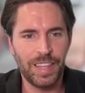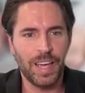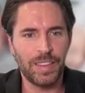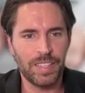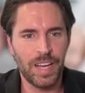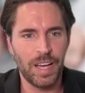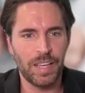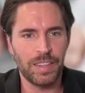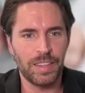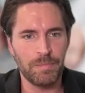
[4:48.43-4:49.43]
That
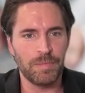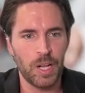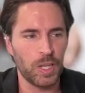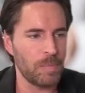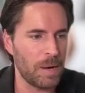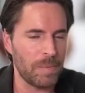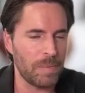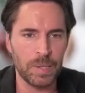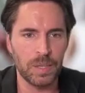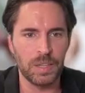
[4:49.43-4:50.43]
dollar amount
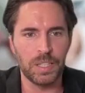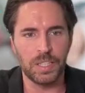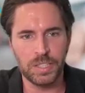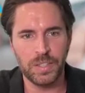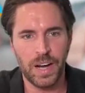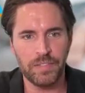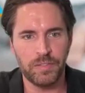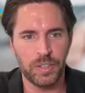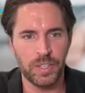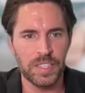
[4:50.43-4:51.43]
might be a little too high
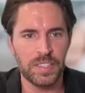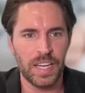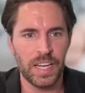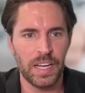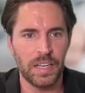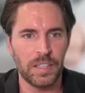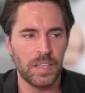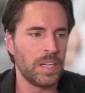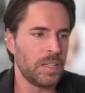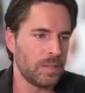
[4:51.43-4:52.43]
for us,
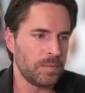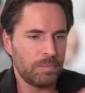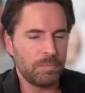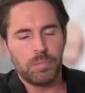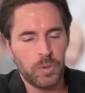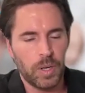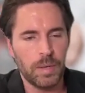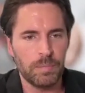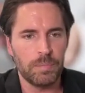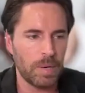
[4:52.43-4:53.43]
and
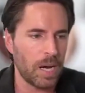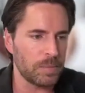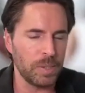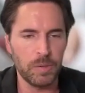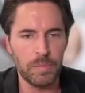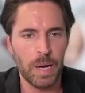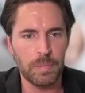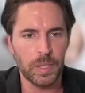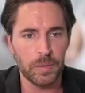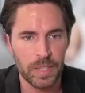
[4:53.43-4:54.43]
quite possibly we might
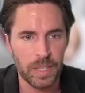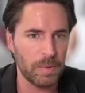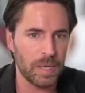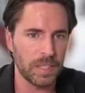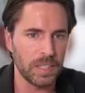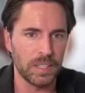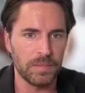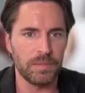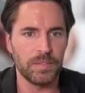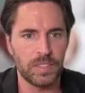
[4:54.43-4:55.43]
be able to get a better
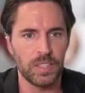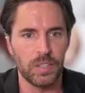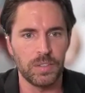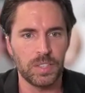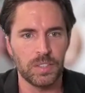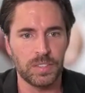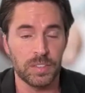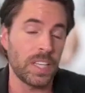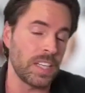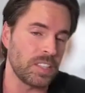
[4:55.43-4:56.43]
deal. So
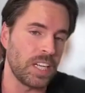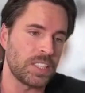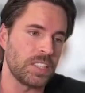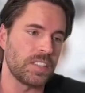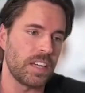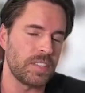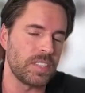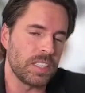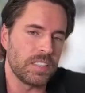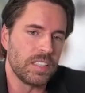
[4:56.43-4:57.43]
cancellations I've
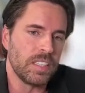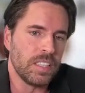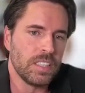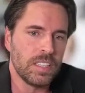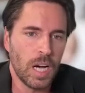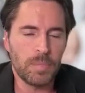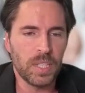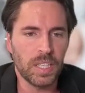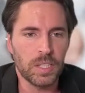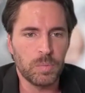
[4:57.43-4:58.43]
seen
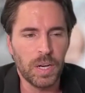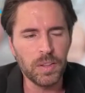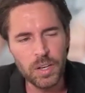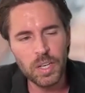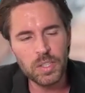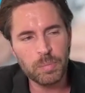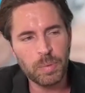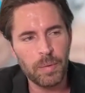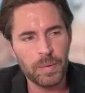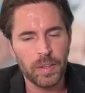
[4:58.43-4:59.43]
uptick as well. Those are
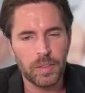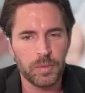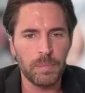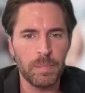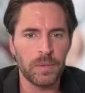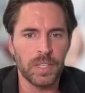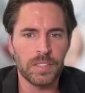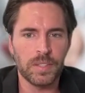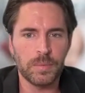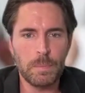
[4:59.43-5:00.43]
probably the three main
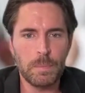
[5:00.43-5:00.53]
ones.